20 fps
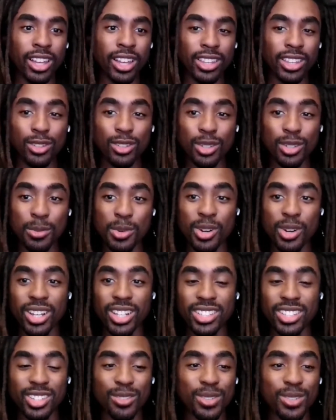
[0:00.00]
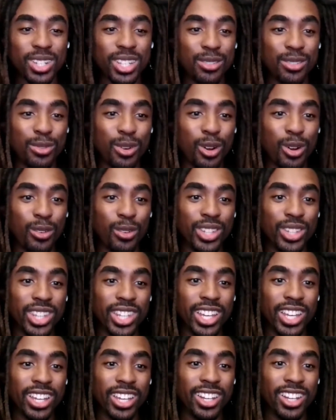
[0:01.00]
like there's some creativity involved in
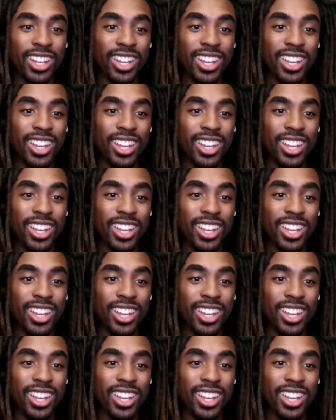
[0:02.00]
that,